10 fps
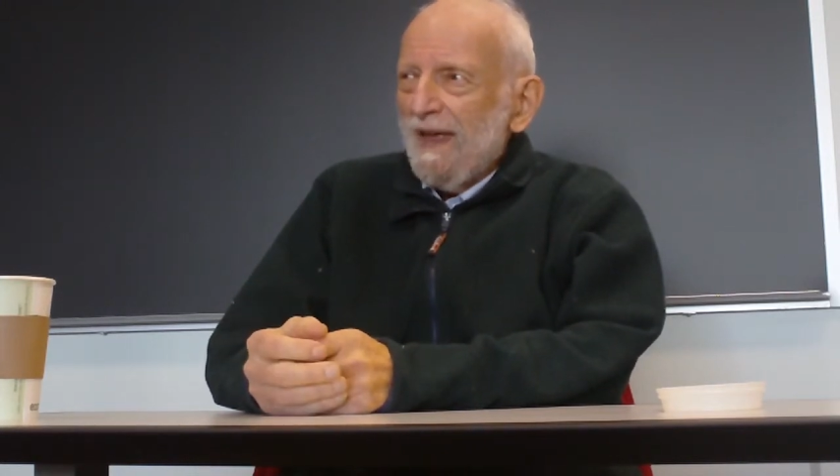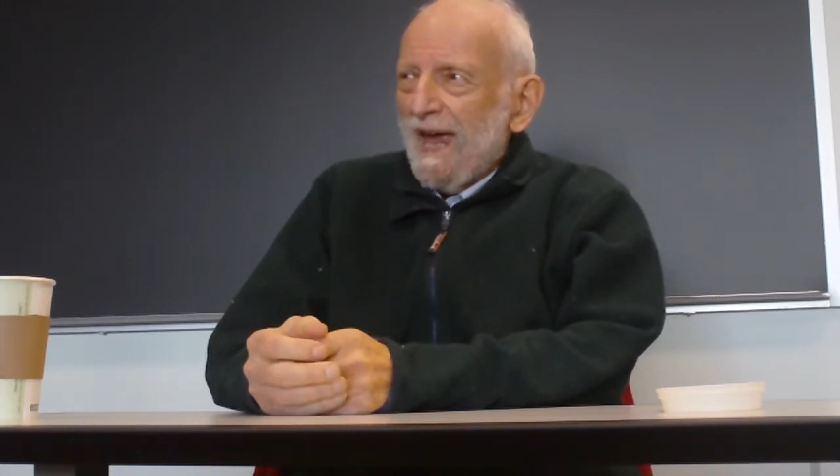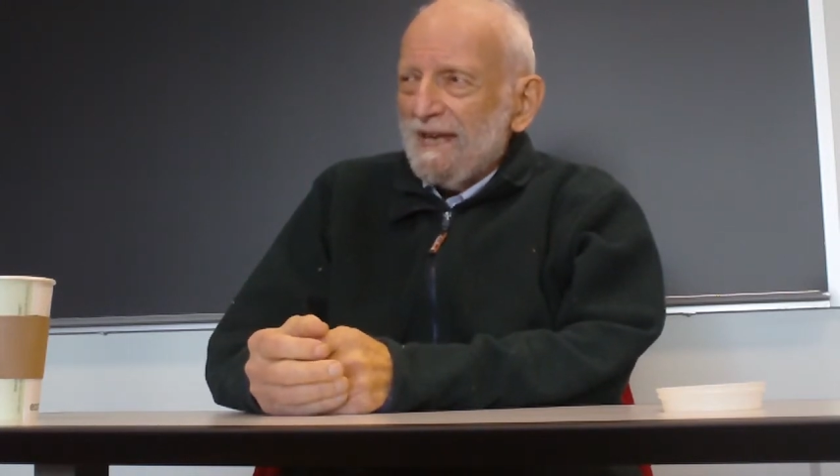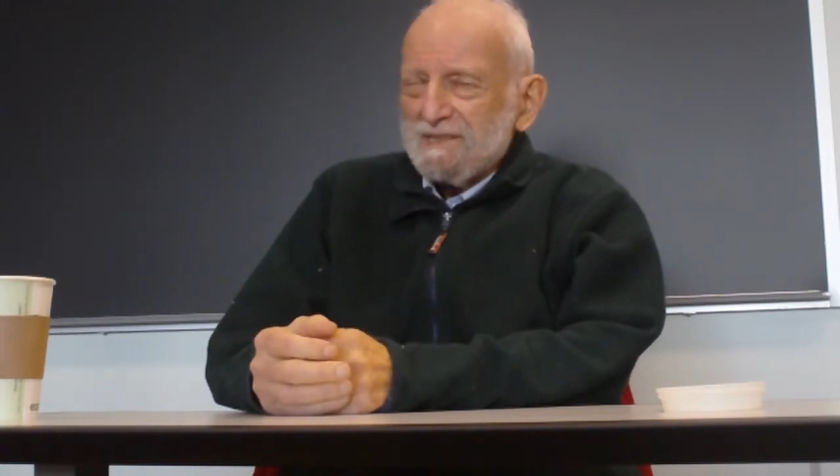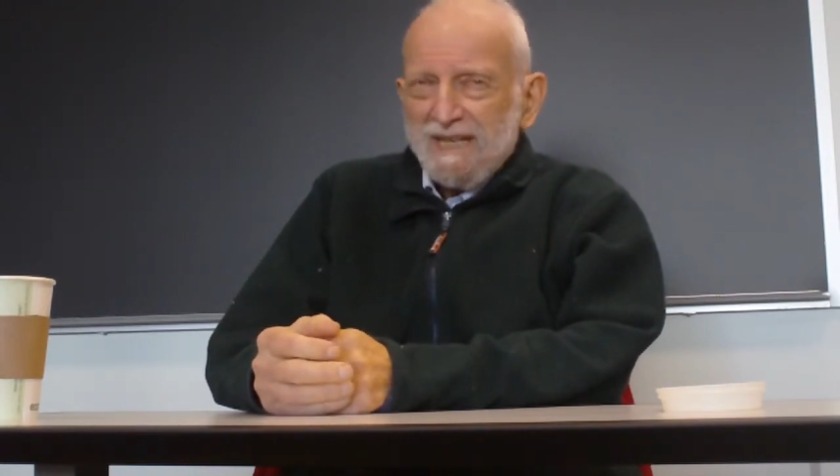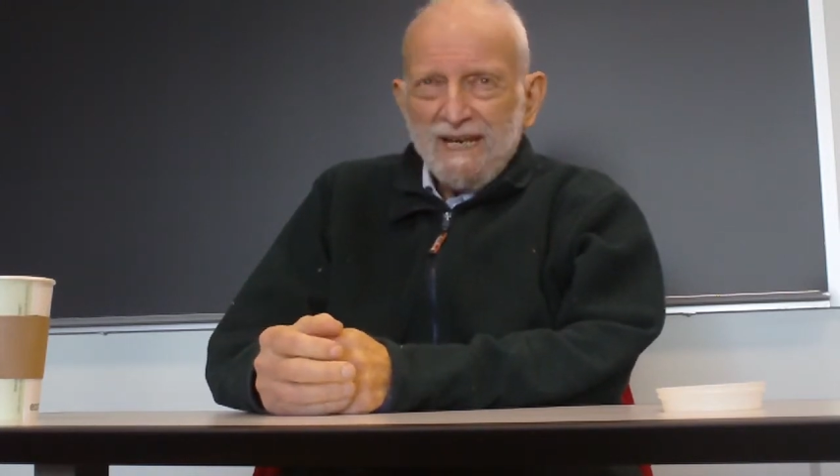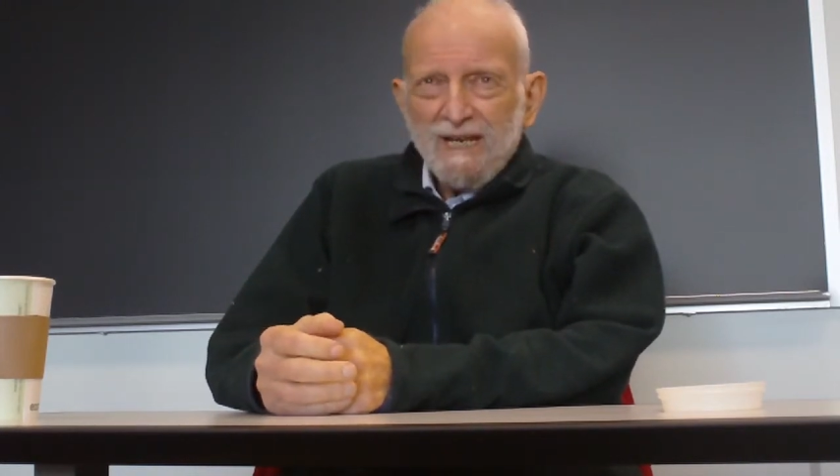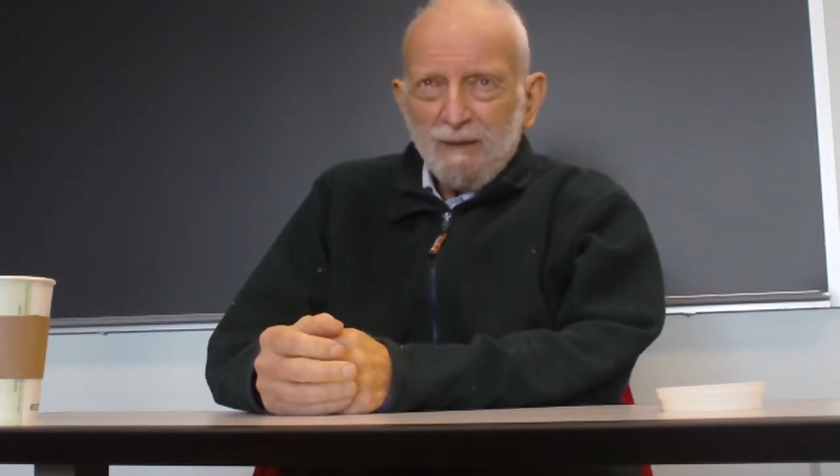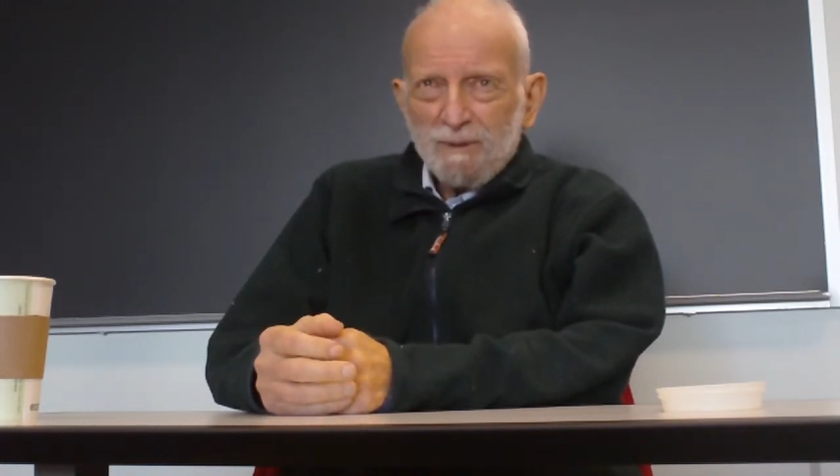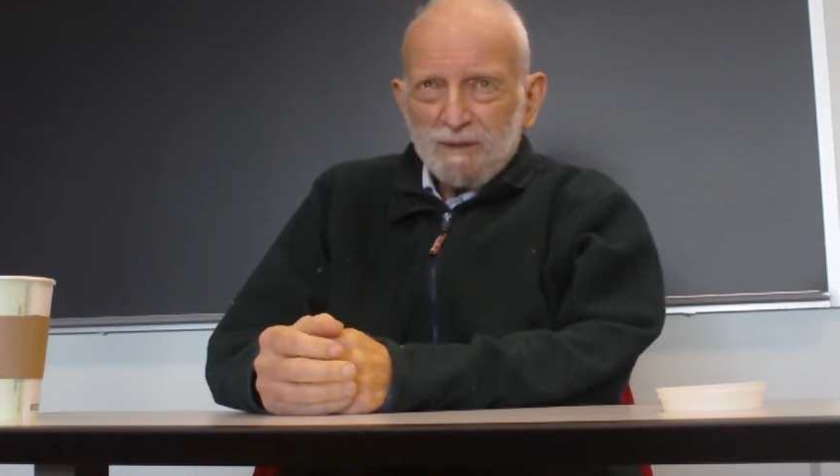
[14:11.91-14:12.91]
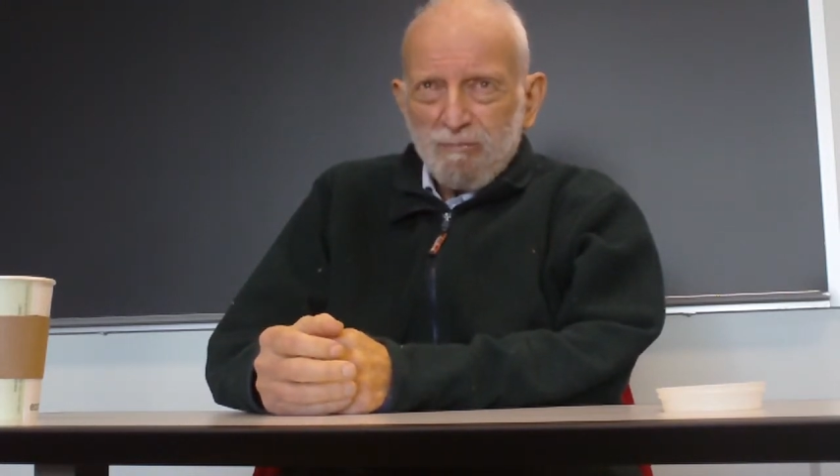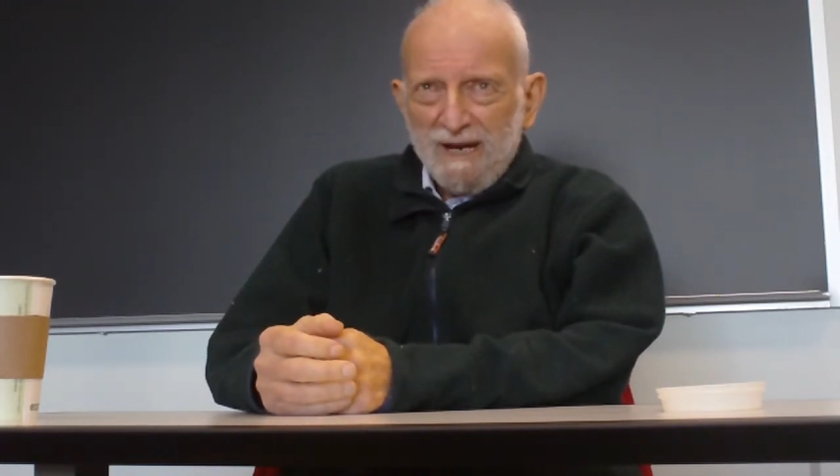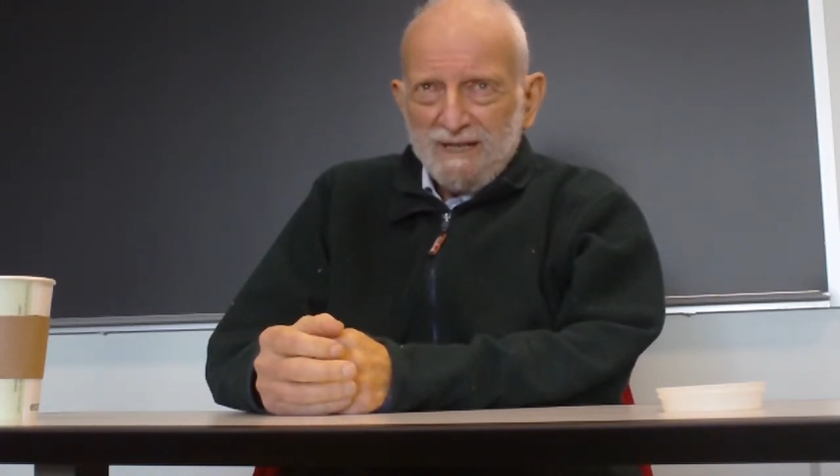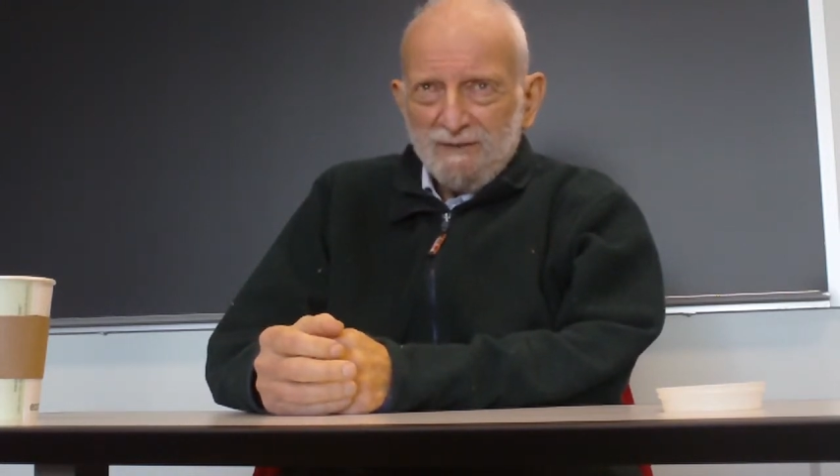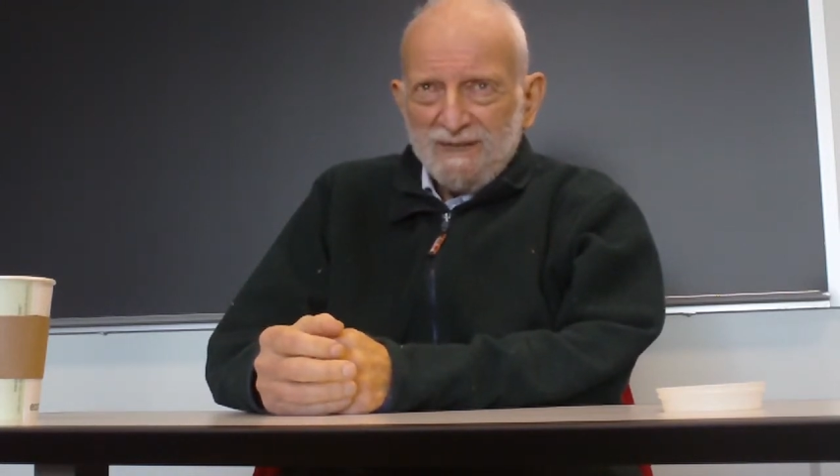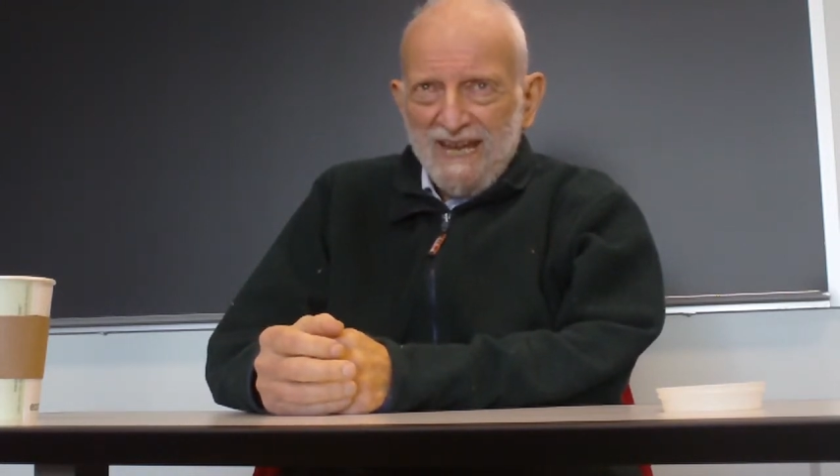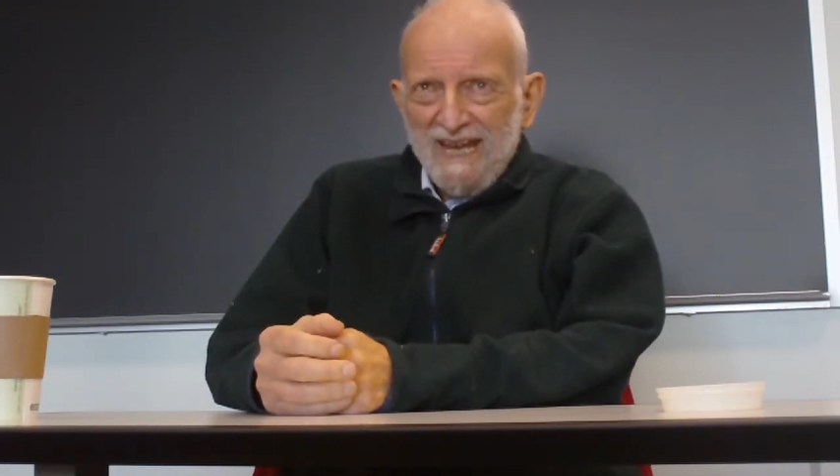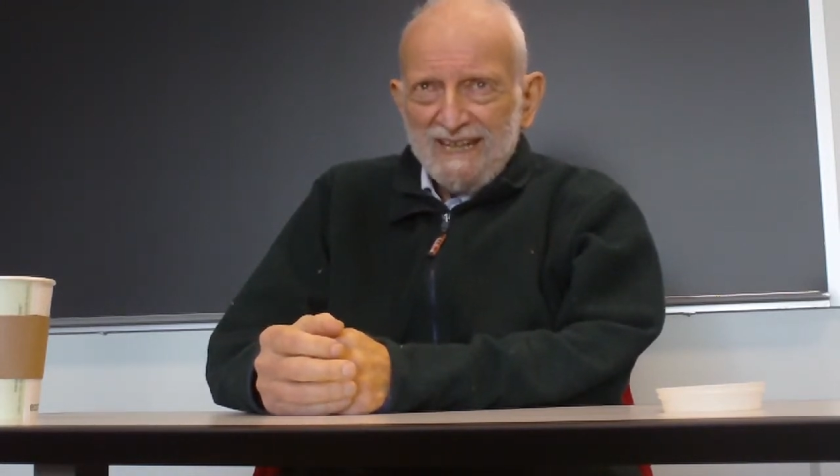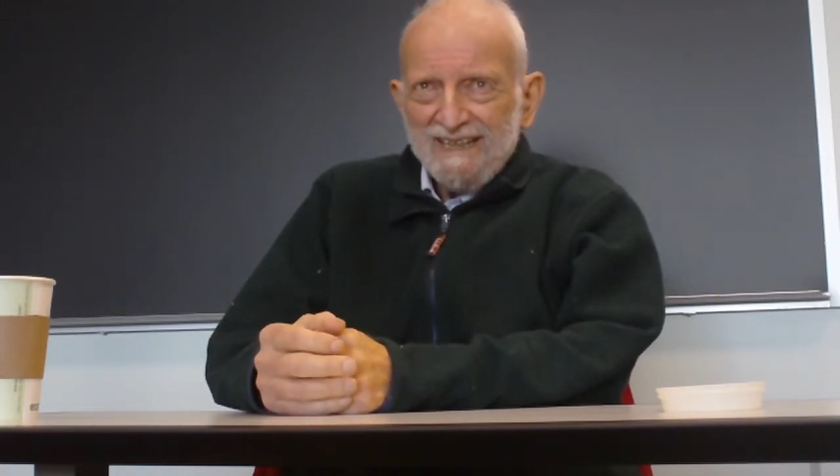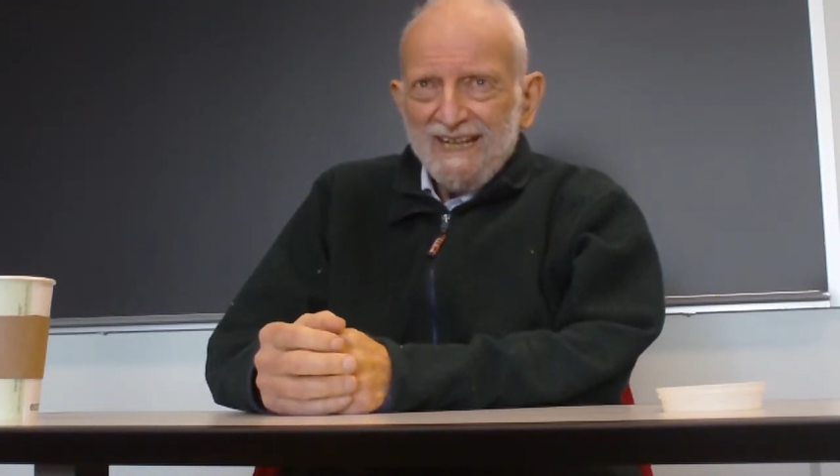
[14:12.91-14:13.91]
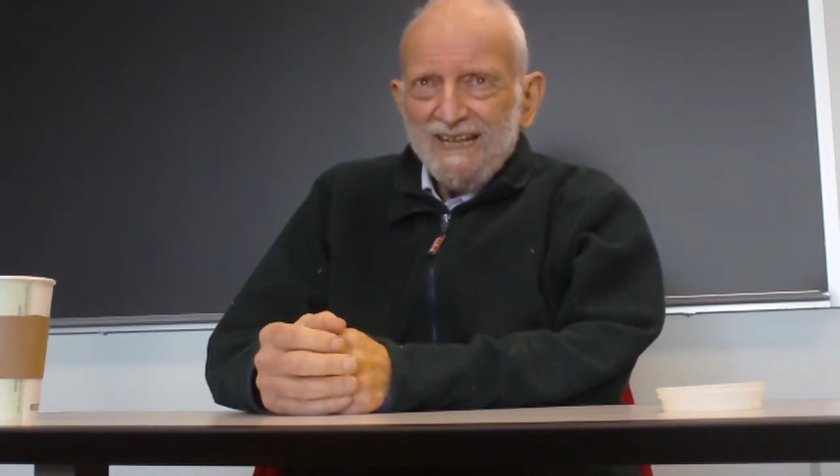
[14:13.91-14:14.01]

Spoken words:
as getting up at the break of day and